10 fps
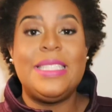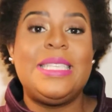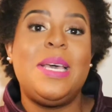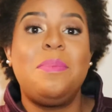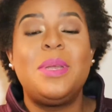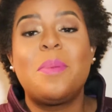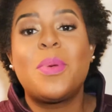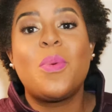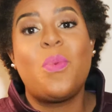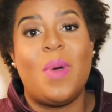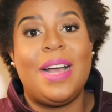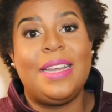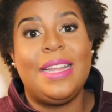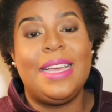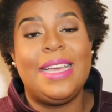Tip number
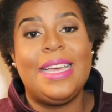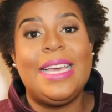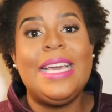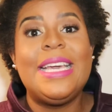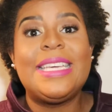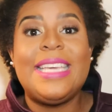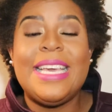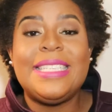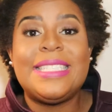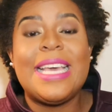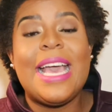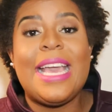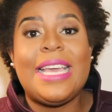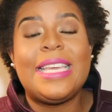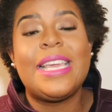1, get
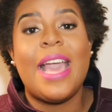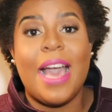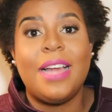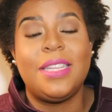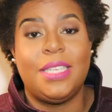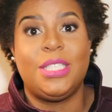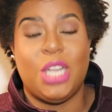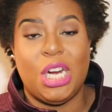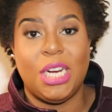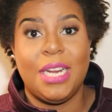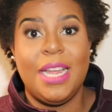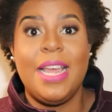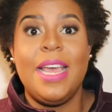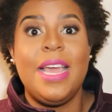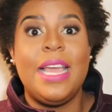a calendar.
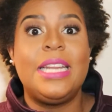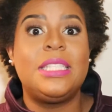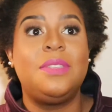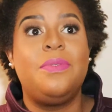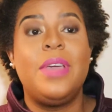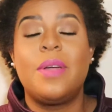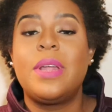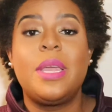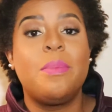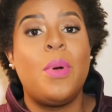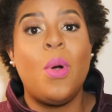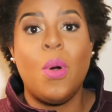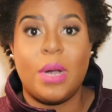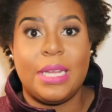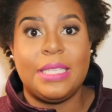It is very
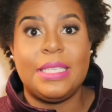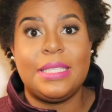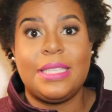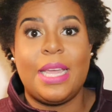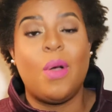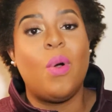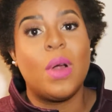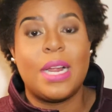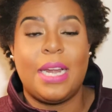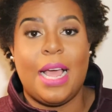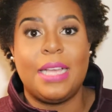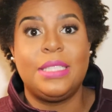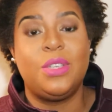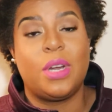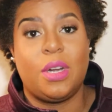important to stay
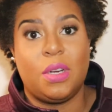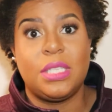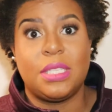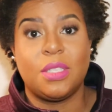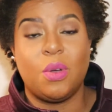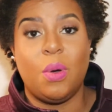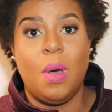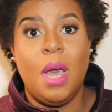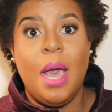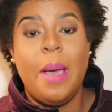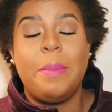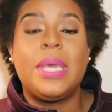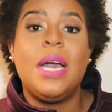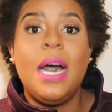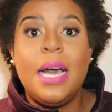organized during nursing school
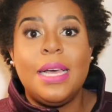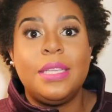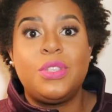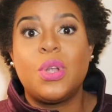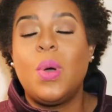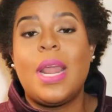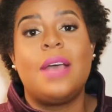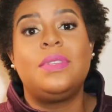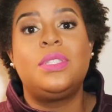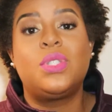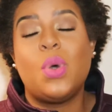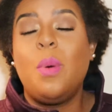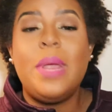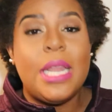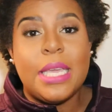because you're going to have
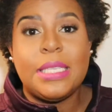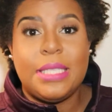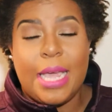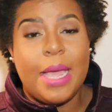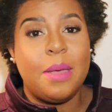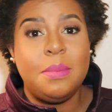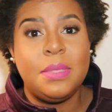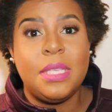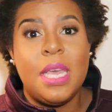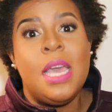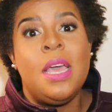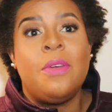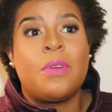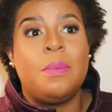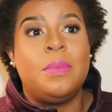so many exams
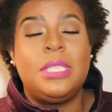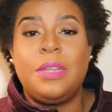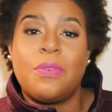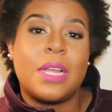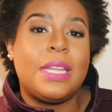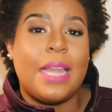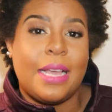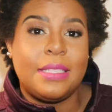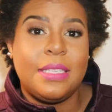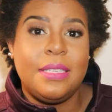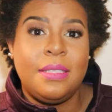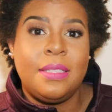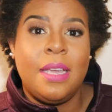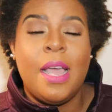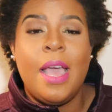from different
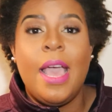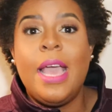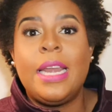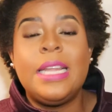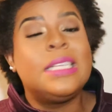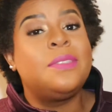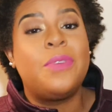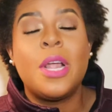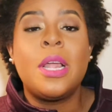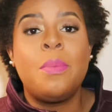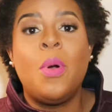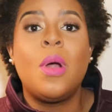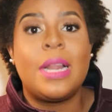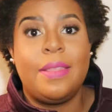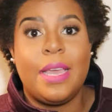classes, and it is very
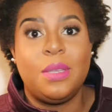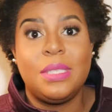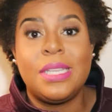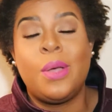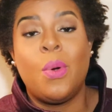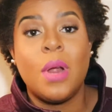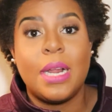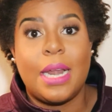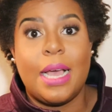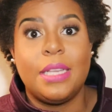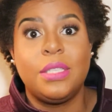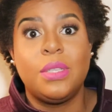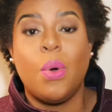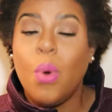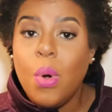important that you stay
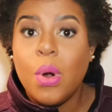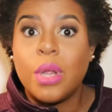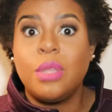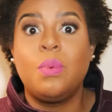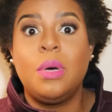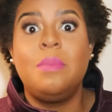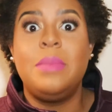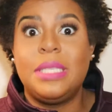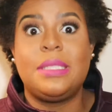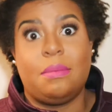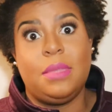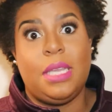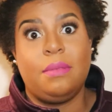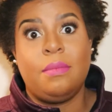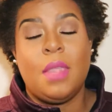organized or you will miss
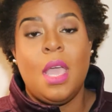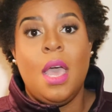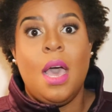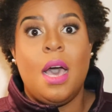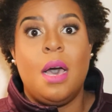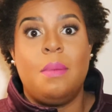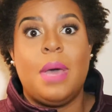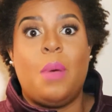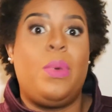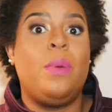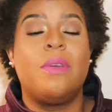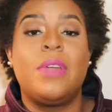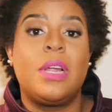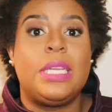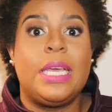something. We were
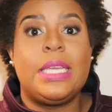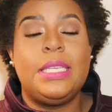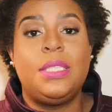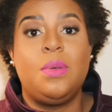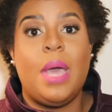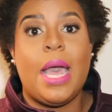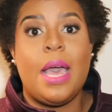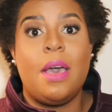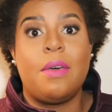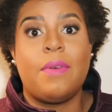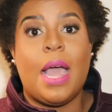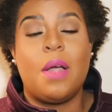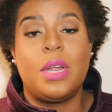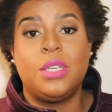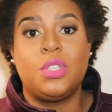very lucky to have
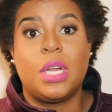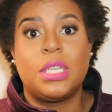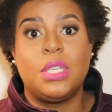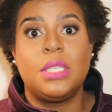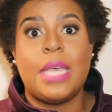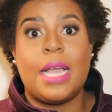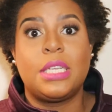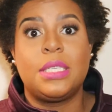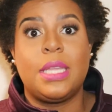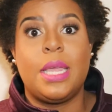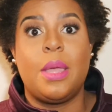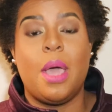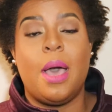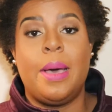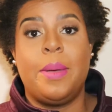our instructors
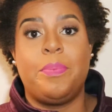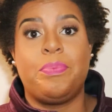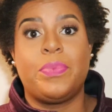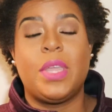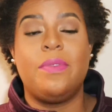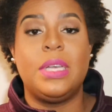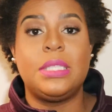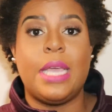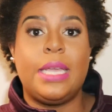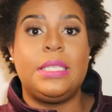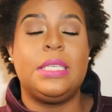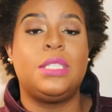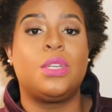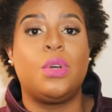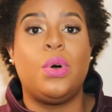actually give us a
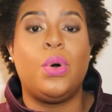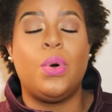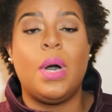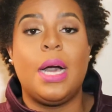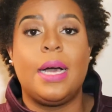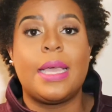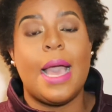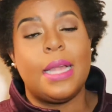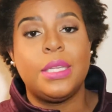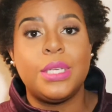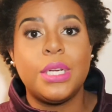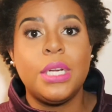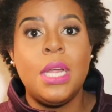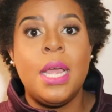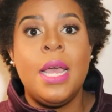digital
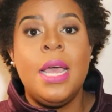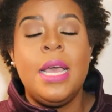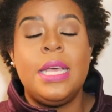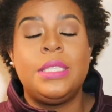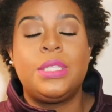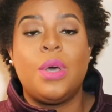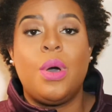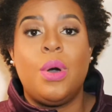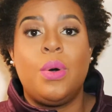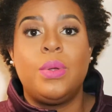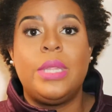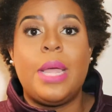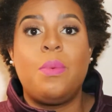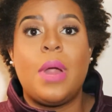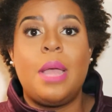calendar, and so
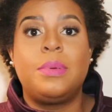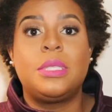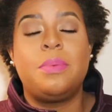they were able to